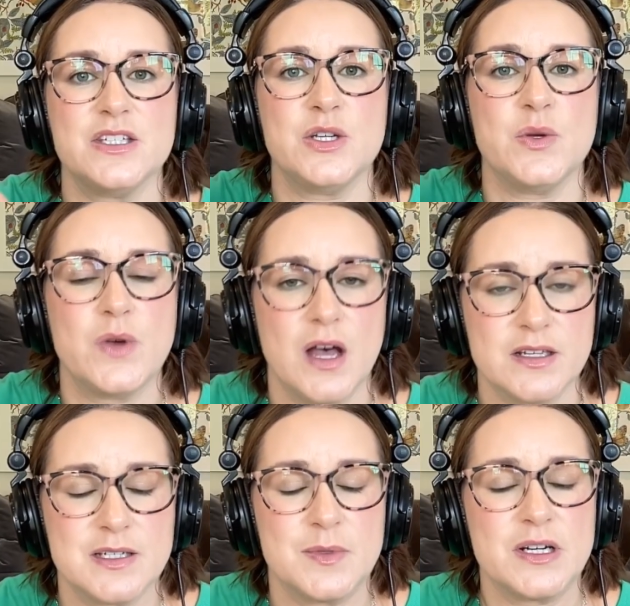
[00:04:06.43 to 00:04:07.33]
to
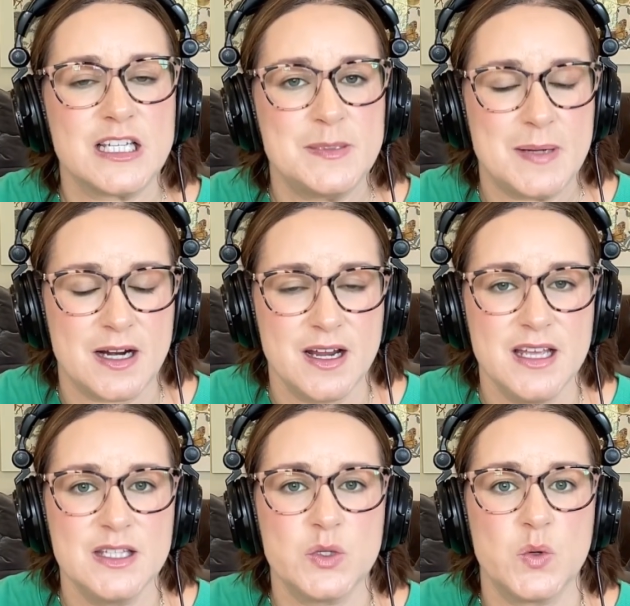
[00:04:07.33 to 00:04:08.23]
customer
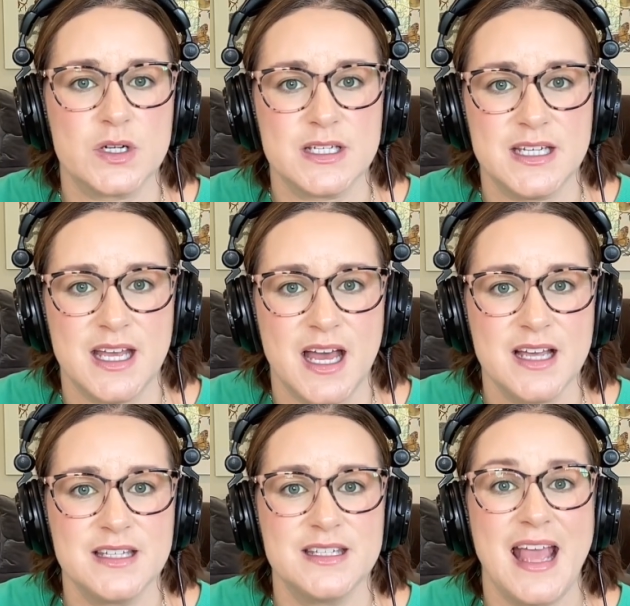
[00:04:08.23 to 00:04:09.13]
experience or
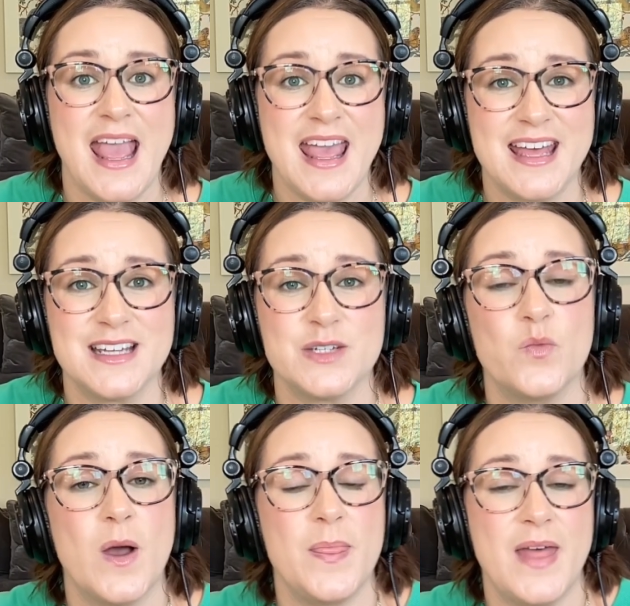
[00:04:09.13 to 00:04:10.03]
CX and
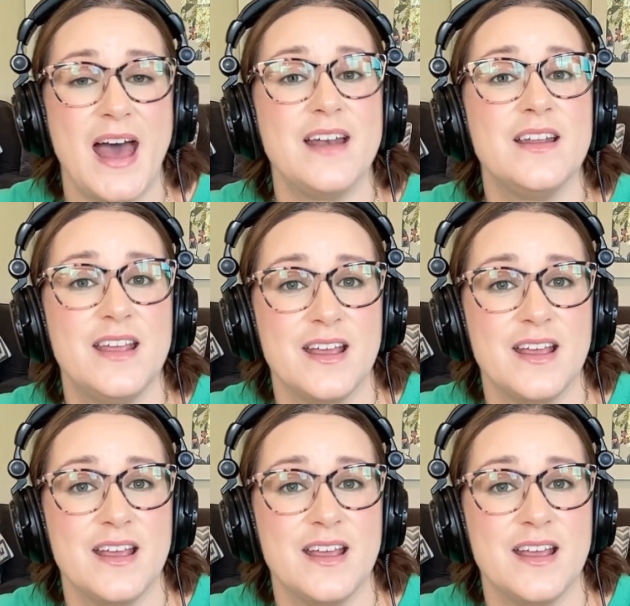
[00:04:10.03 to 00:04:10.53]
what that